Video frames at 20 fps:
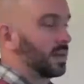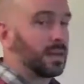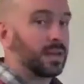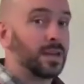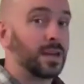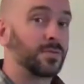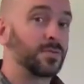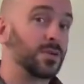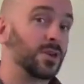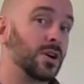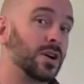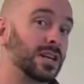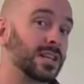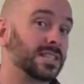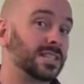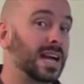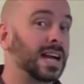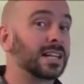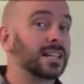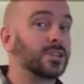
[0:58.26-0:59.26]
Now, if you're not
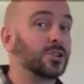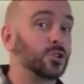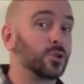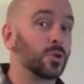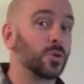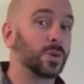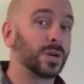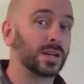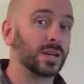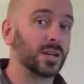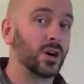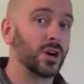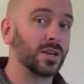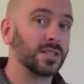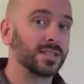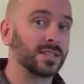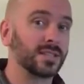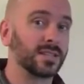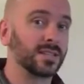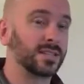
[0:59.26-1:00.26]
exactly sure what a
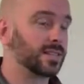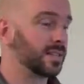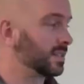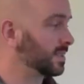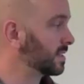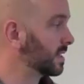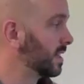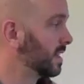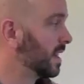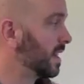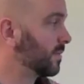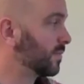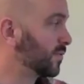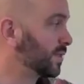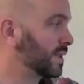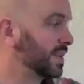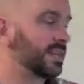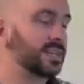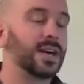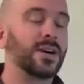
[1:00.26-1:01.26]
consonant is, I've
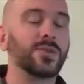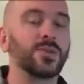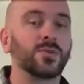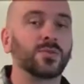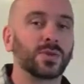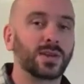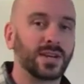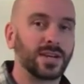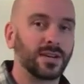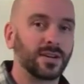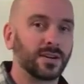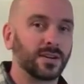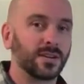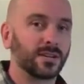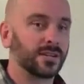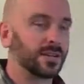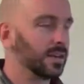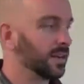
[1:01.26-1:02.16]
written it down over here.